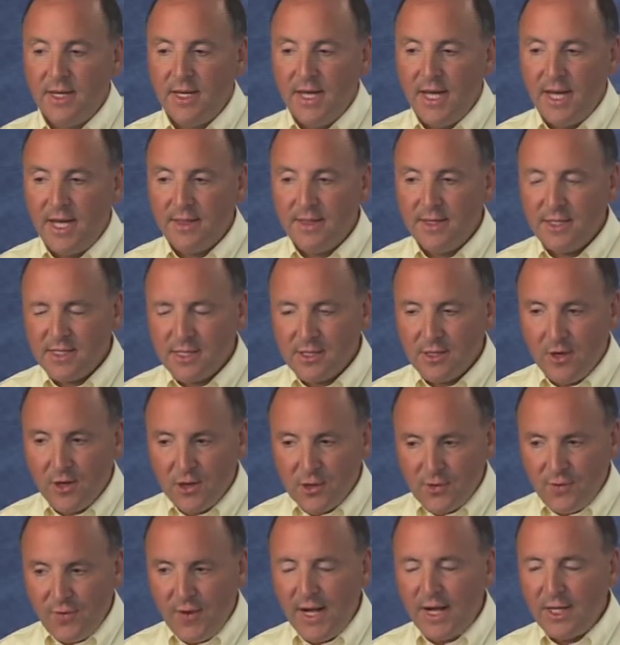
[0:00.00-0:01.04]
at this
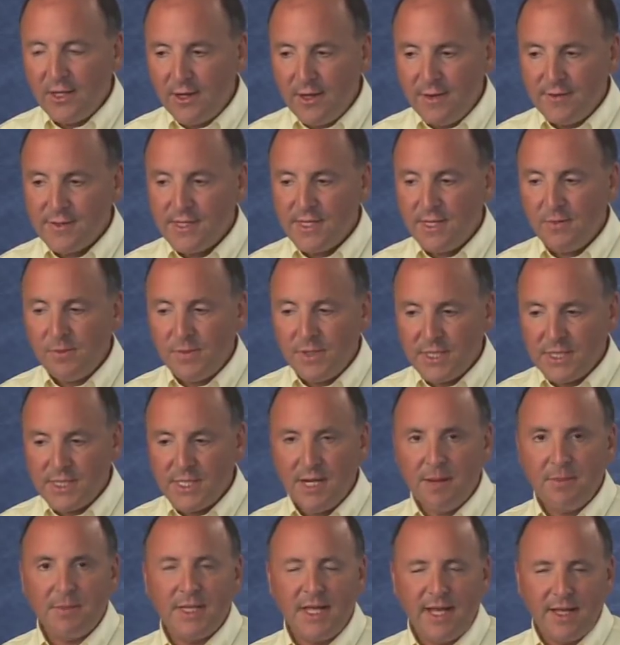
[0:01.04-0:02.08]
large file offset with the
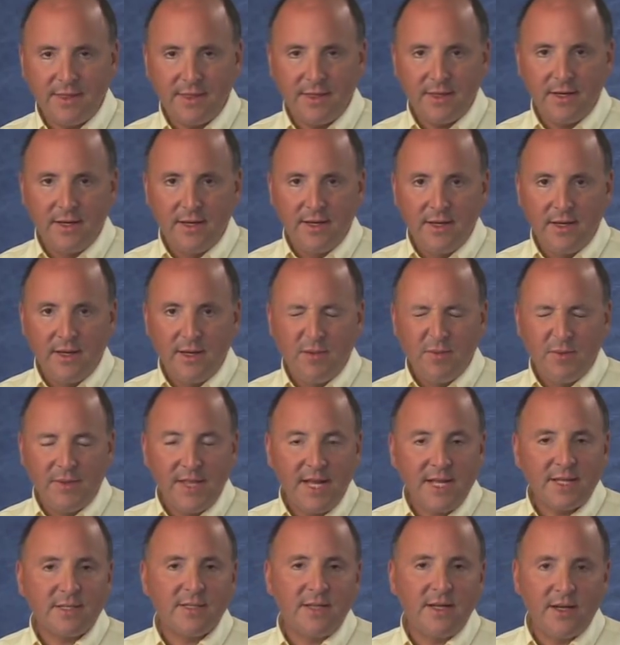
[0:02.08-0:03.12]
same length. Well,
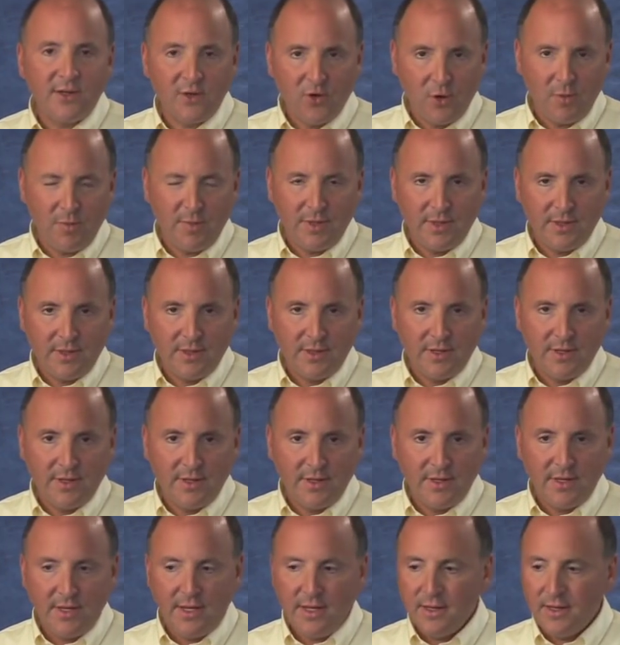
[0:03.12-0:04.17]
that's not normal.
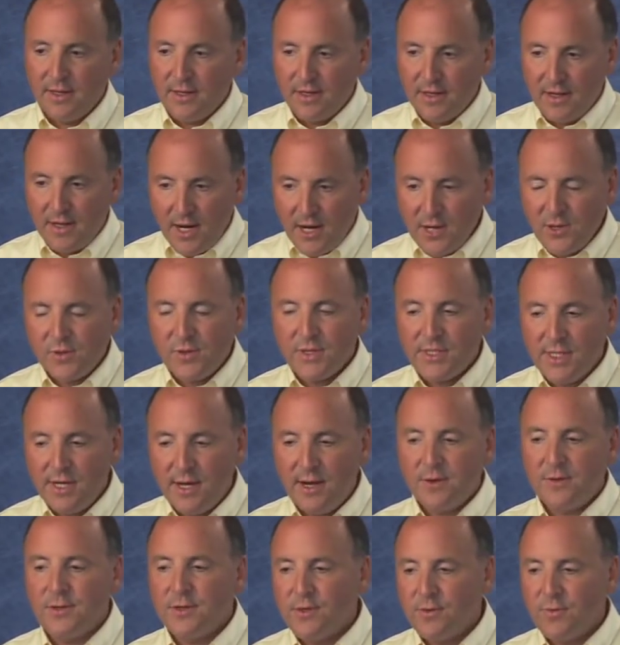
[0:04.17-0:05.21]
Hundreds and
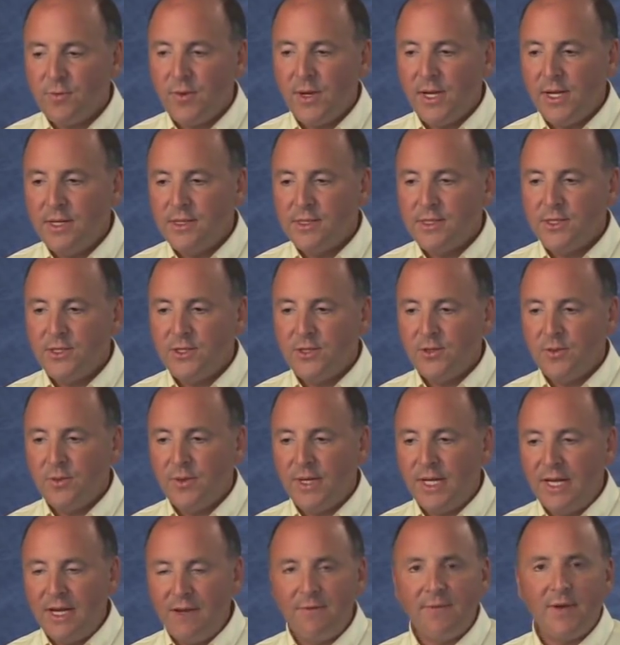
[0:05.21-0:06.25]
hundreds of reads to
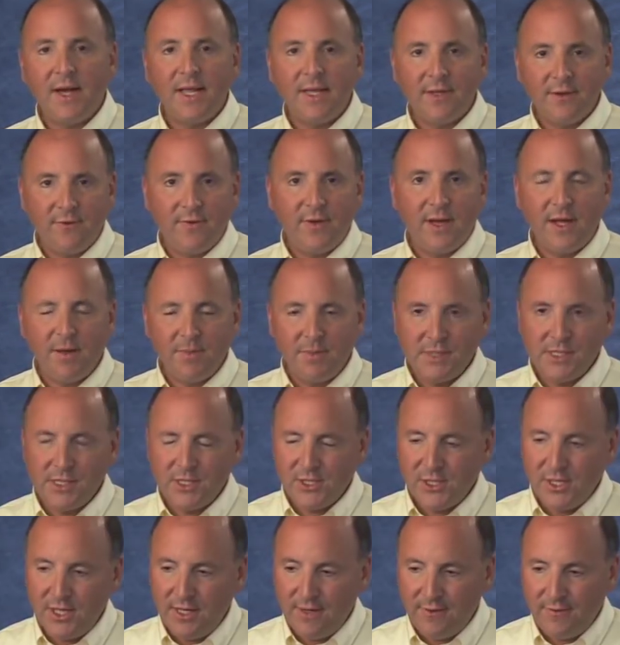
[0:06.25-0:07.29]
an invalid file
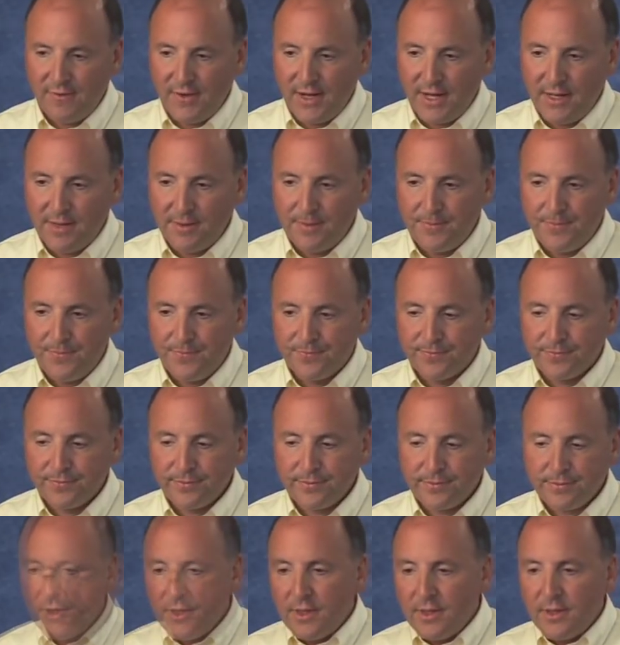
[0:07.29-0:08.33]
position in a file.
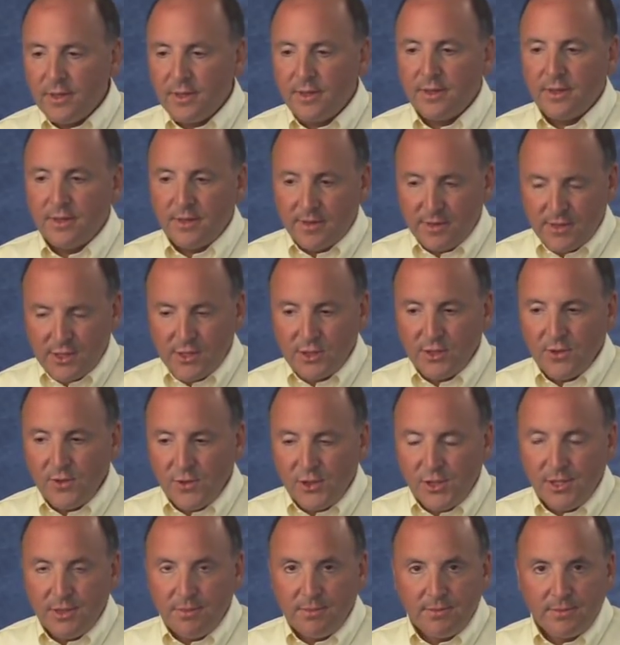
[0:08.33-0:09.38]
The
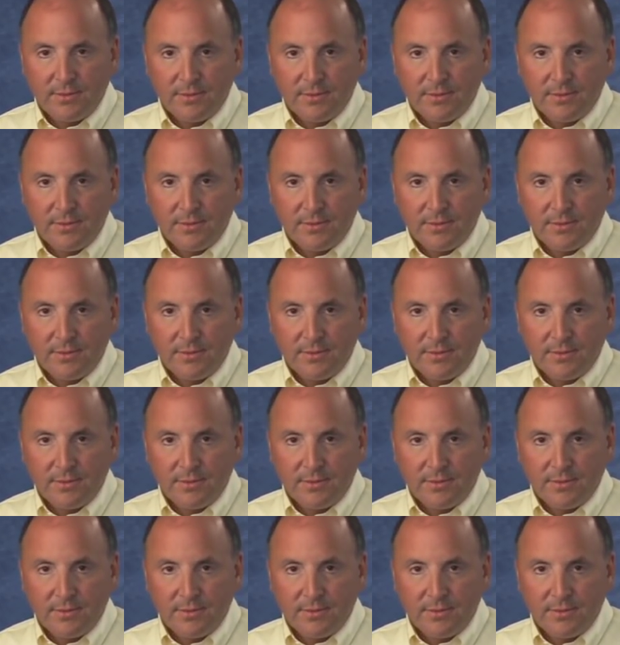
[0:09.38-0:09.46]
solution?